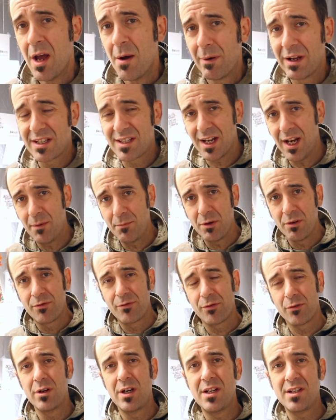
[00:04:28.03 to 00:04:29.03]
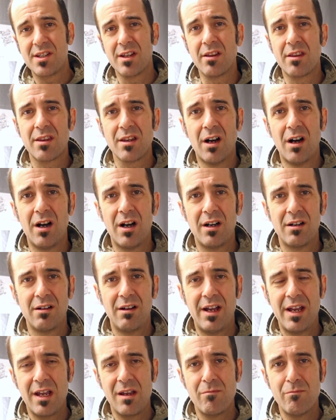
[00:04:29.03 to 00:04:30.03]
By the time you freeze and thaw
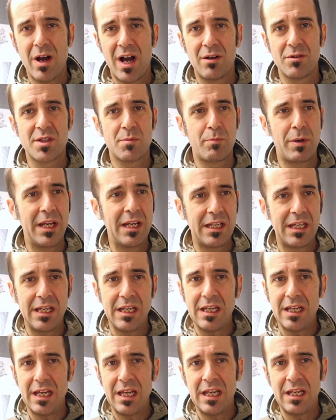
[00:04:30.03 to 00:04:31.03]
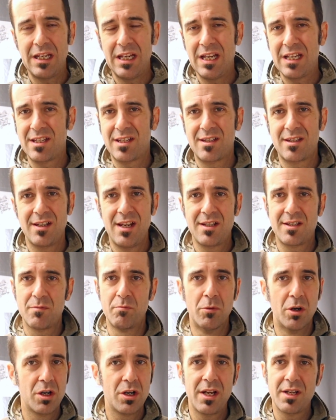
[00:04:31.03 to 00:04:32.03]
a mouse pinky, it's
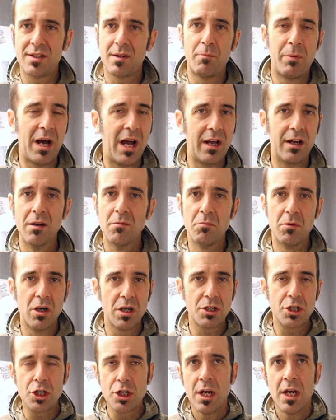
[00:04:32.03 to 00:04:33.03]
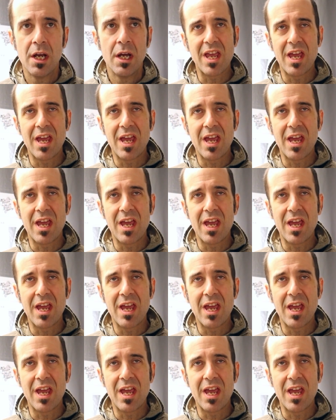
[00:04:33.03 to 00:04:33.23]
a pile of mush,